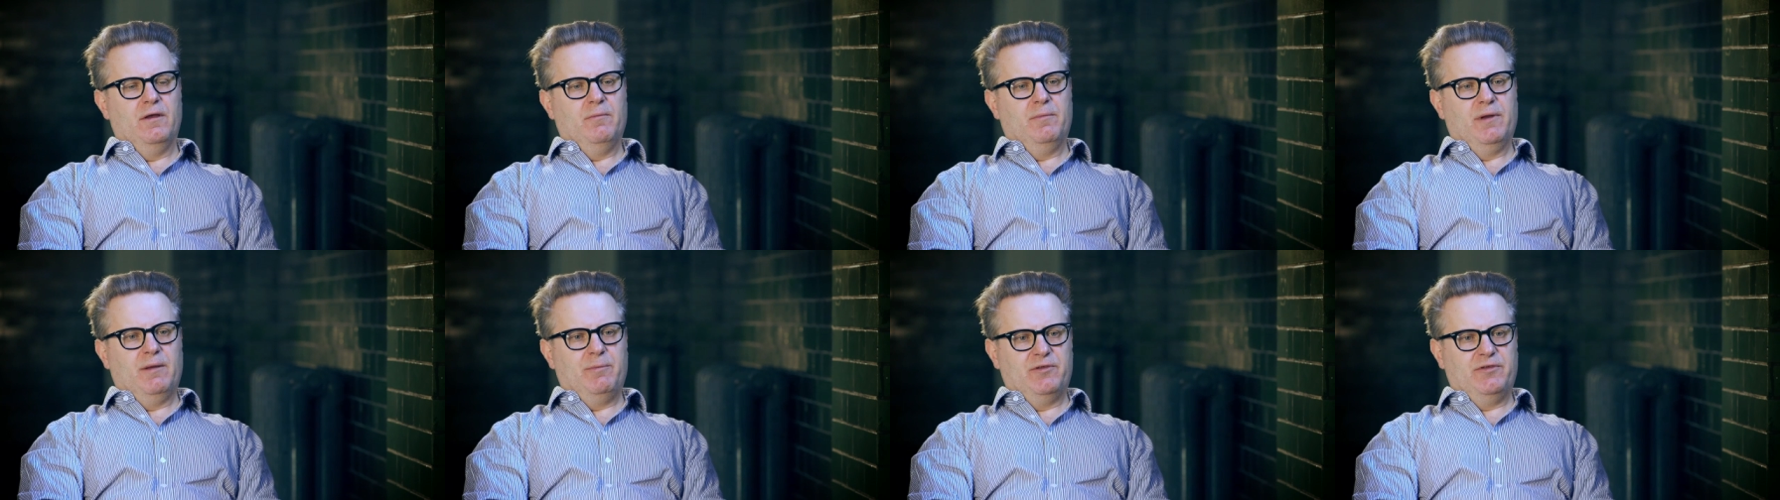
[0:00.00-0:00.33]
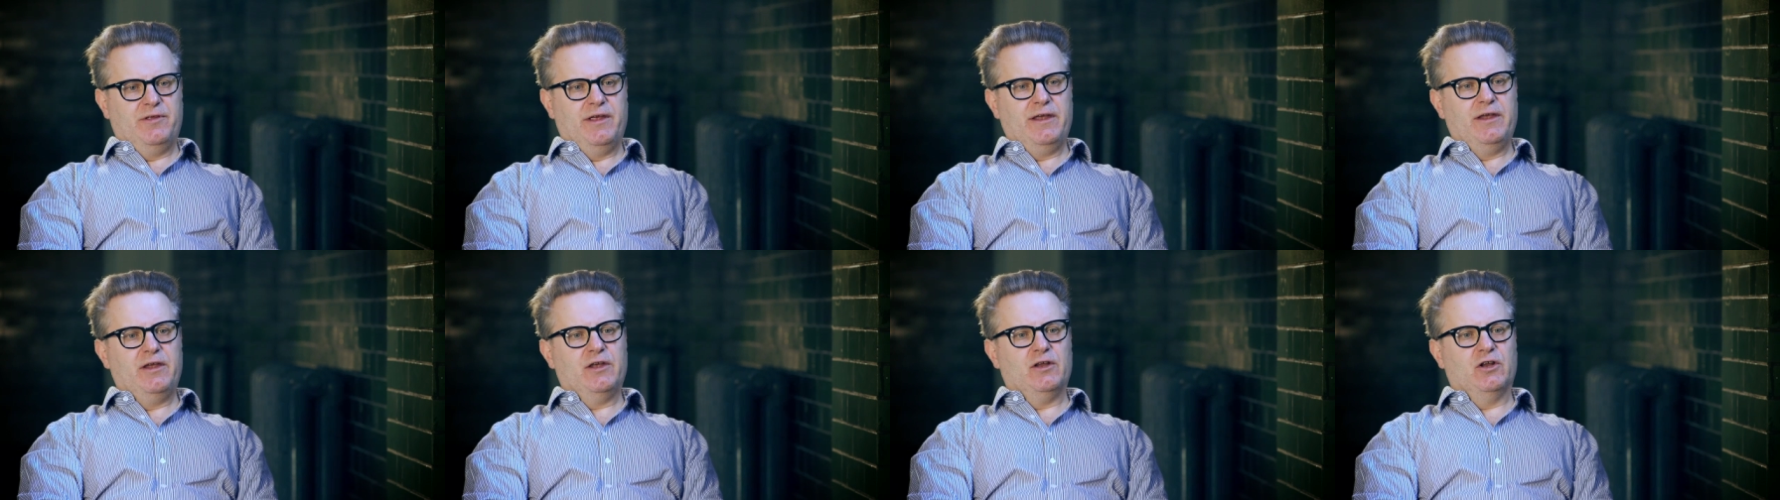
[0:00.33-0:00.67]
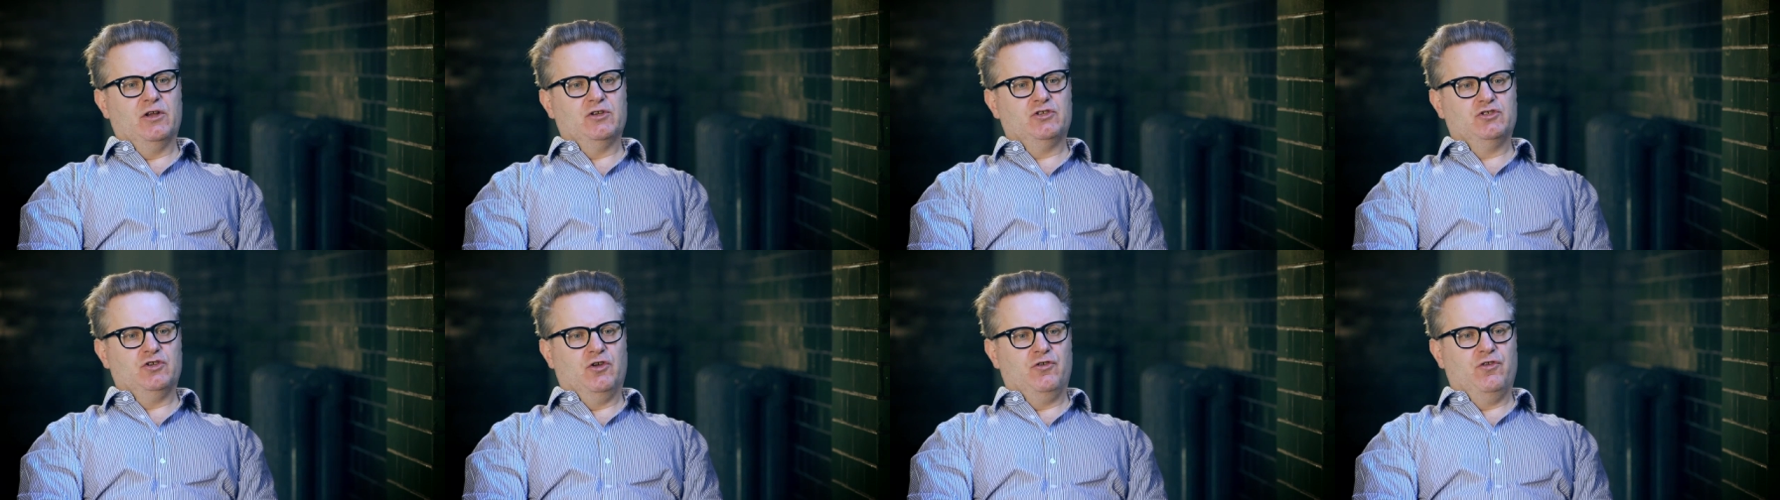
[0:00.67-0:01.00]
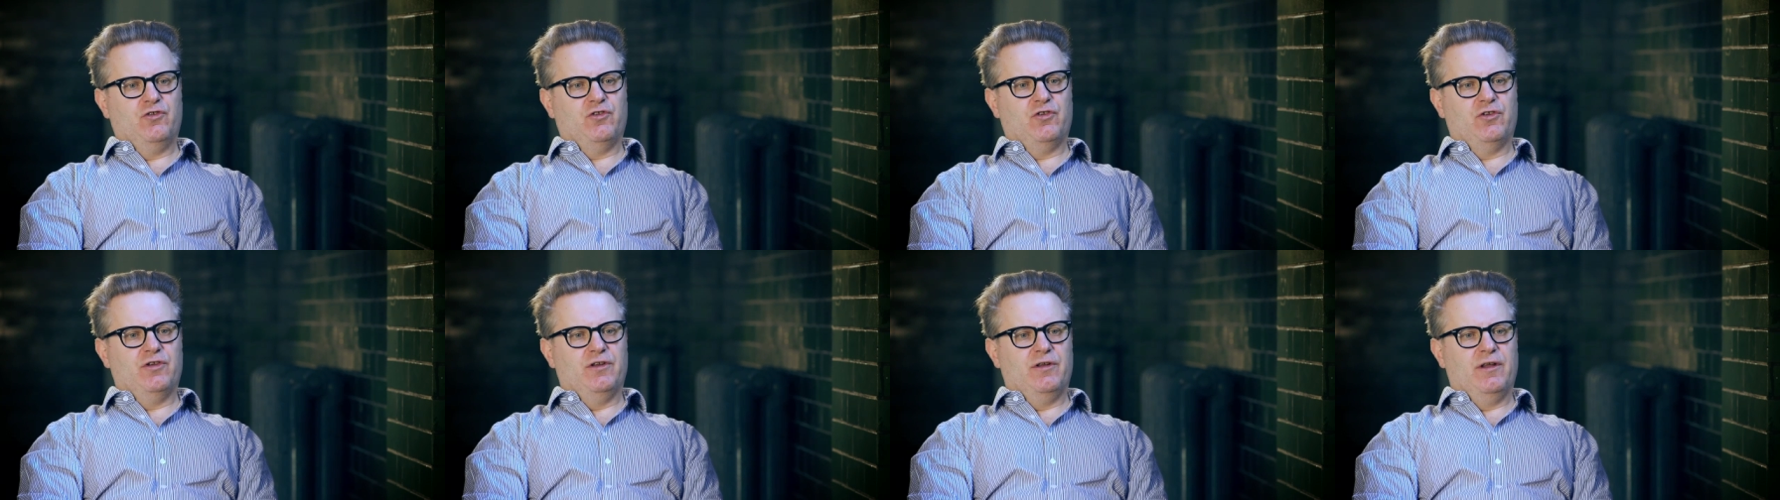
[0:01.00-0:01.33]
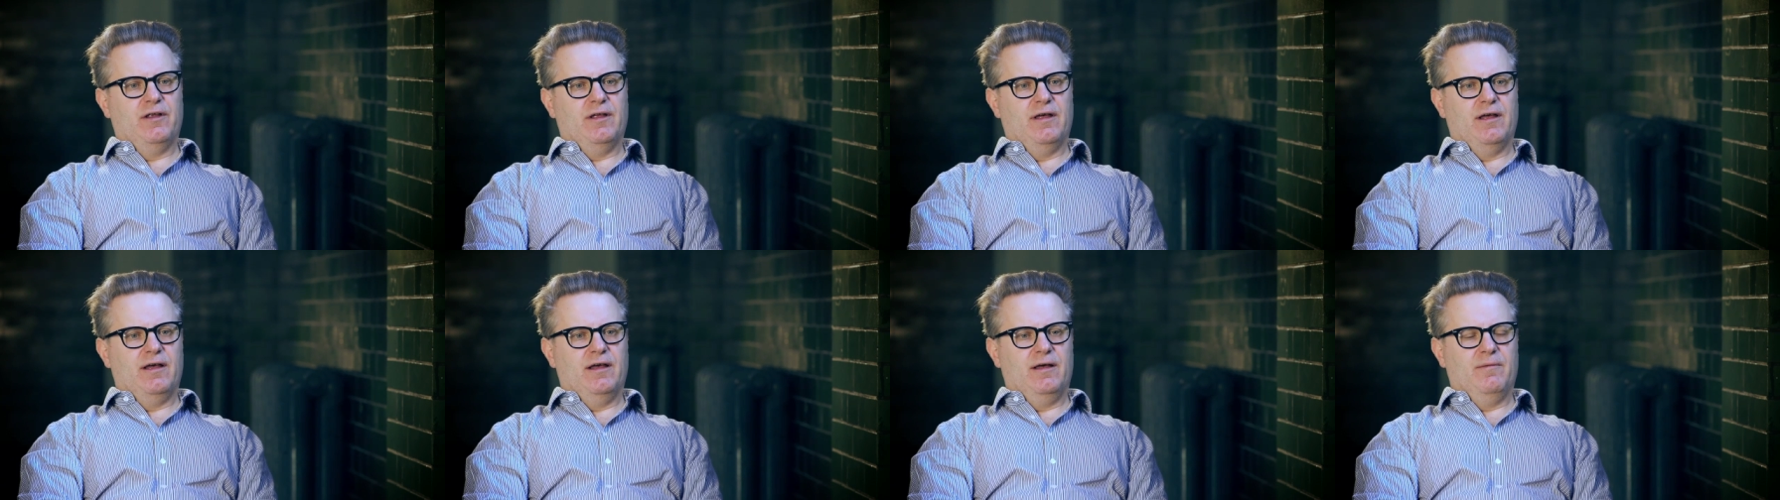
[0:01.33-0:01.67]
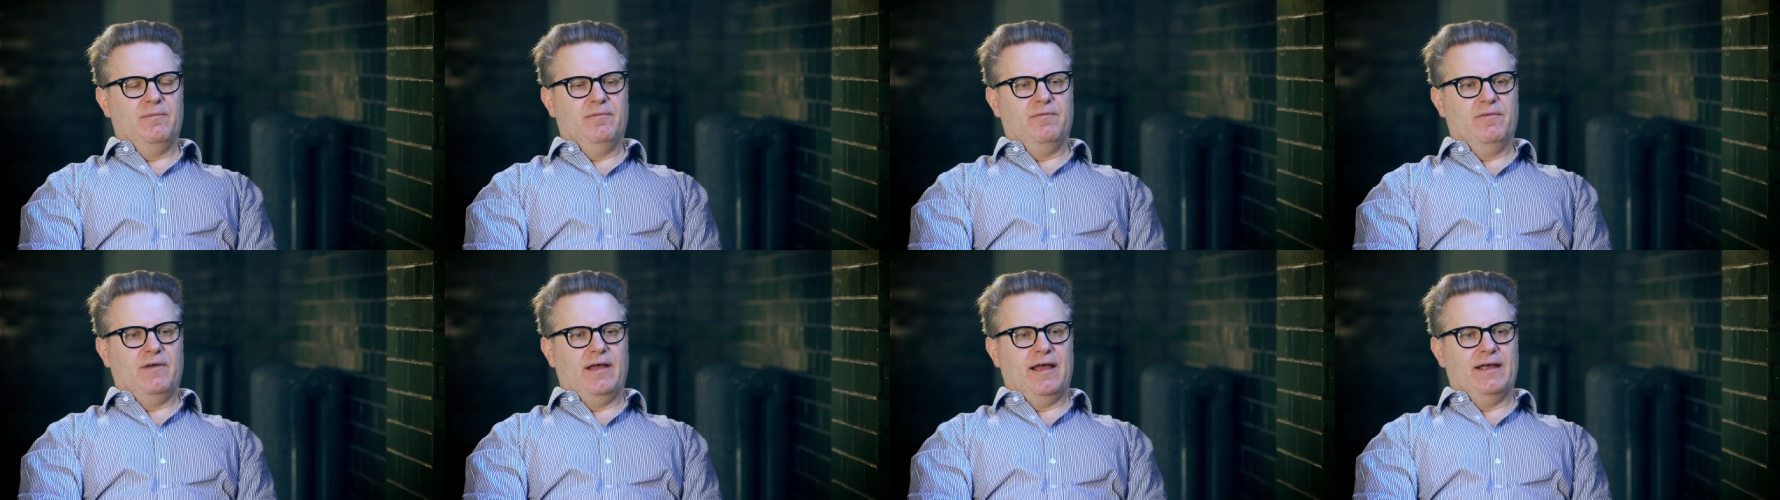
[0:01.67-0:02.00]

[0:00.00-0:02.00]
But in particular, Jonson um,